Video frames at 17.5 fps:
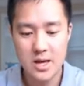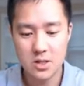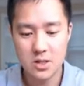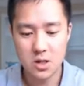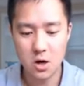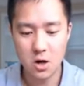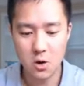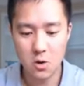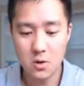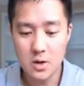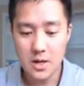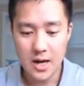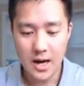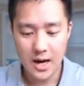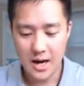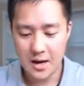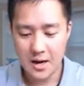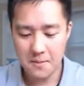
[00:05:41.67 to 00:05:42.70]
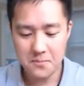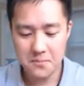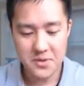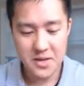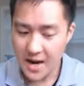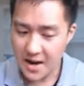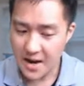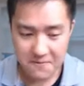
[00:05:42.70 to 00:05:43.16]
So um,
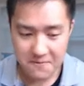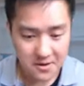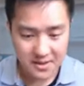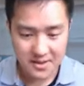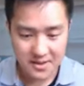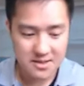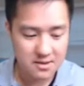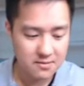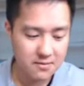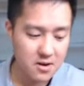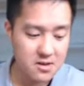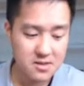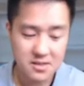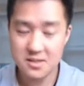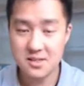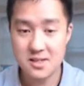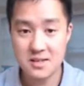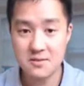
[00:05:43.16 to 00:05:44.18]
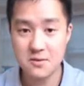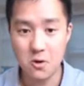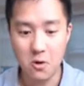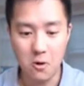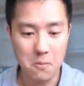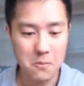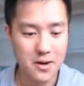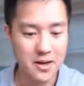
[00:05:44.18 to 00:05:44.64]
yeah, I feel like that was a very successful
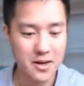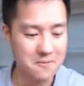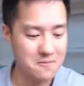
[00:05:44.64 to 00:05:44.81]
opening.